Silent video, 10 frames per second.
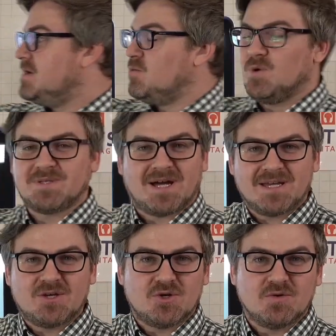Was
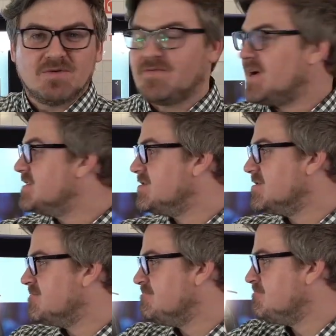IQ a
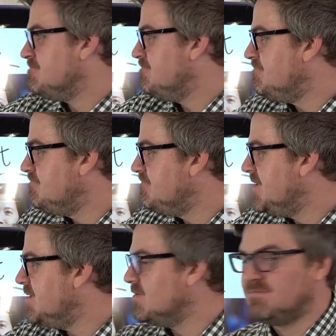factor?
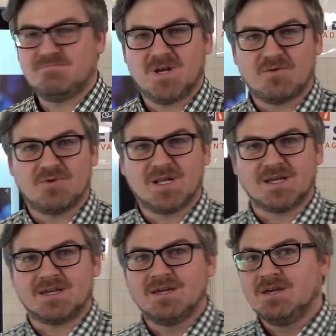No, not
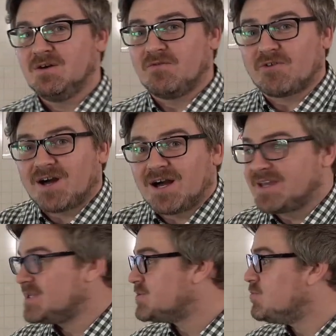really. For
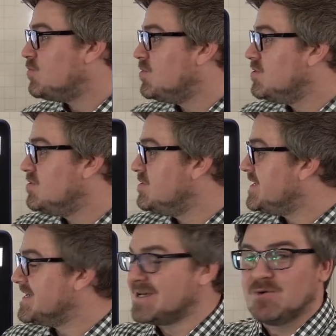IELTS, would
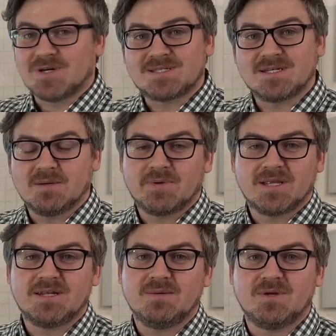linguistic
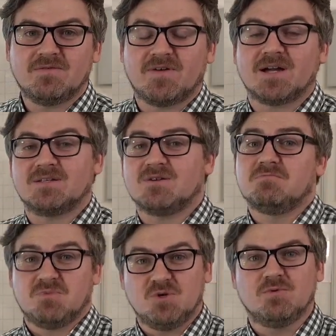ability be a factor?
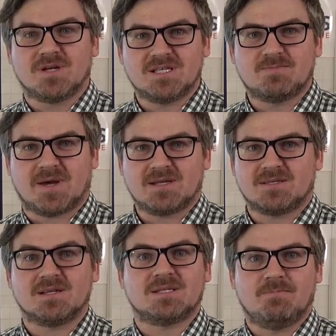You would expect
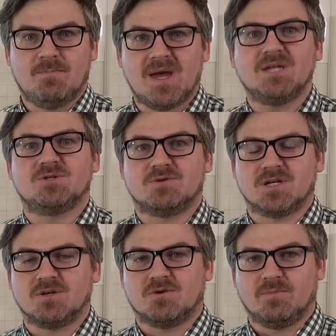it. It's
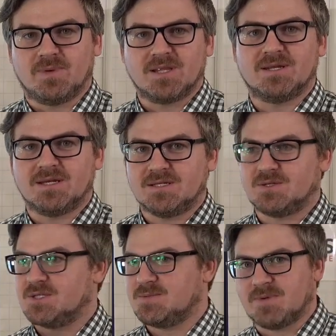measuring your ability
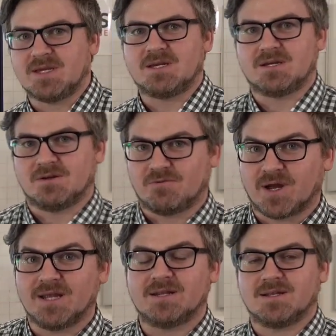to speak and
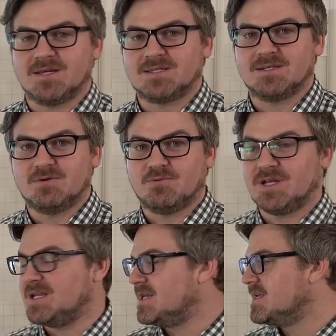write and listen and
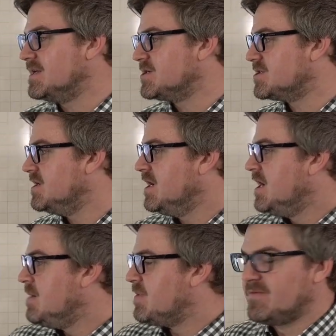read in English.
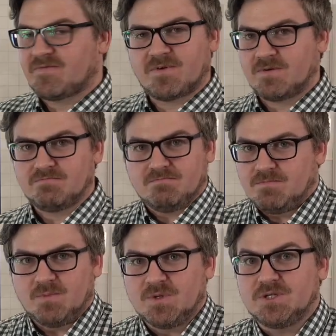But for
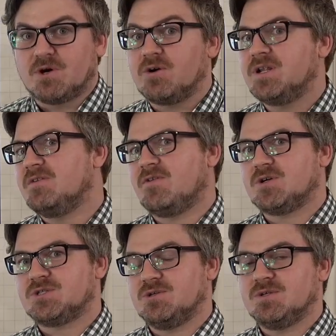the majority of our
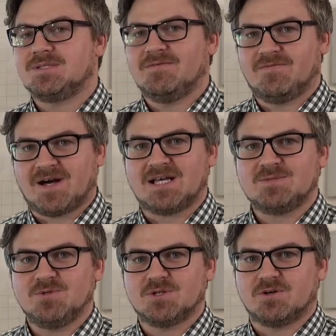students, the vast
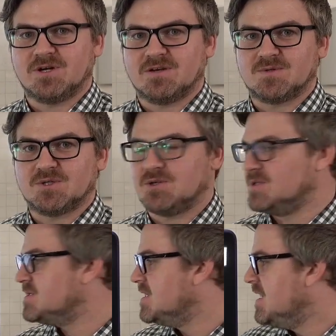majority of
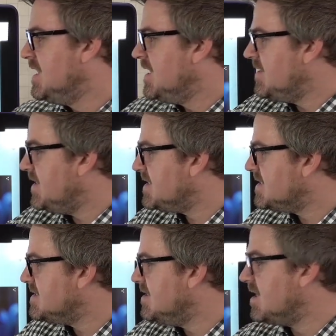students, this
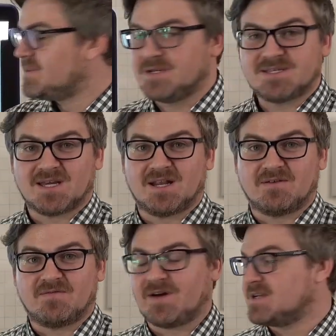is not the deciding
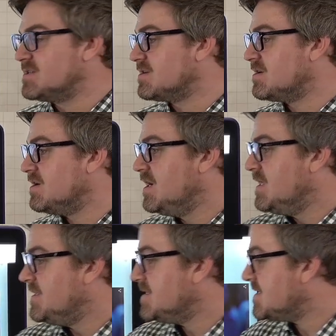factor.
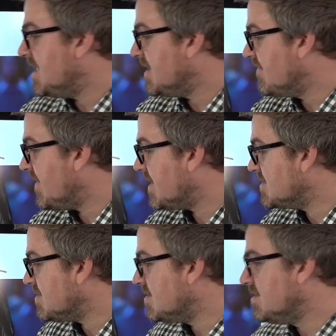The deciding
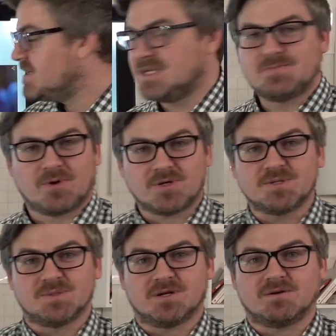factor is
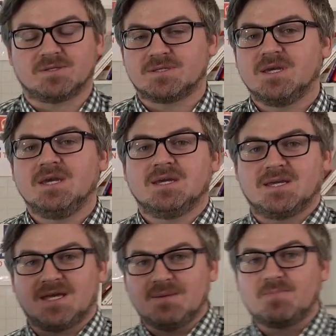perseverance.
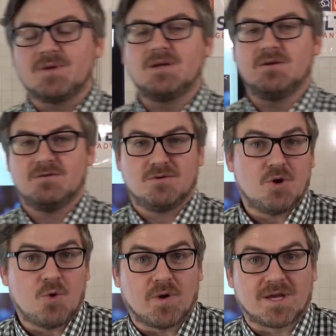Keeping
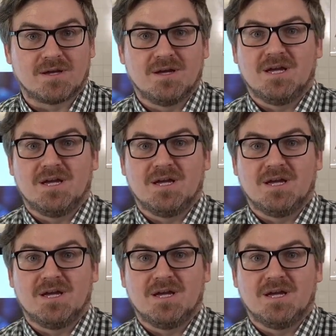going